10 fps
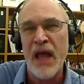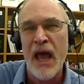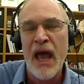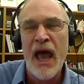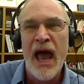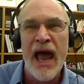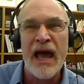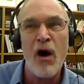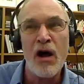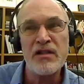And
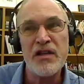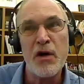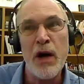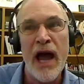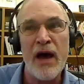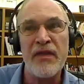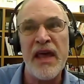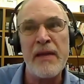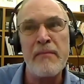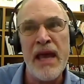also how they
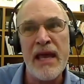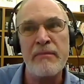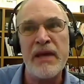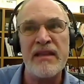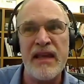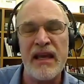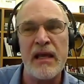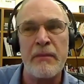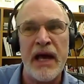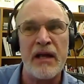may be thinking
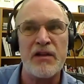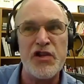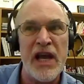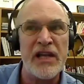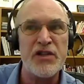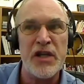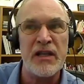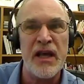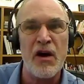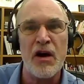about changing
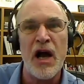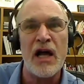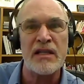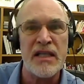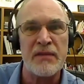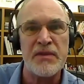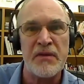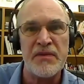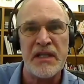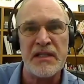their concepts of
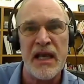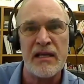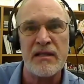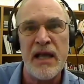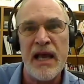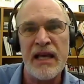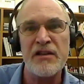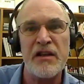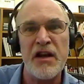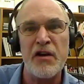success into
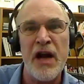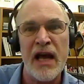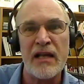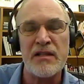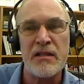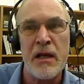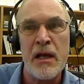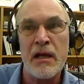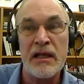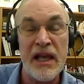their next
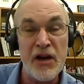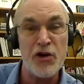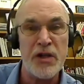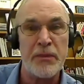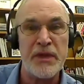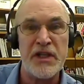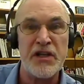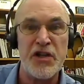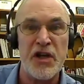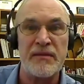leadership
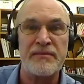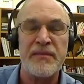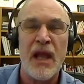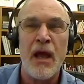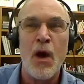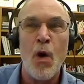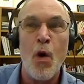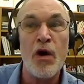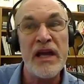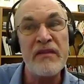position or
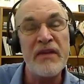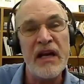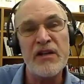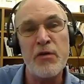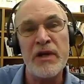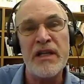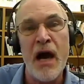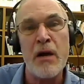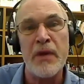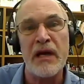even into
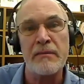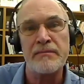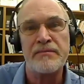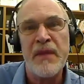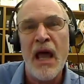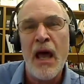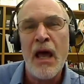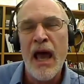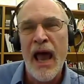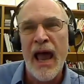retirement.
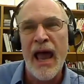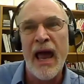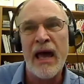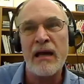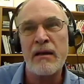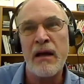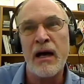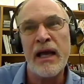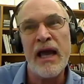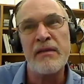And
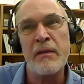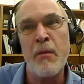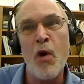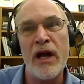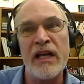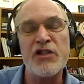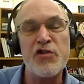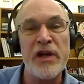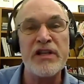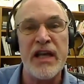again, the more
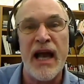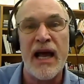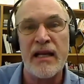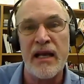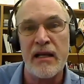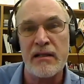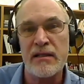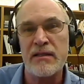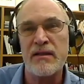intrinsic ideas,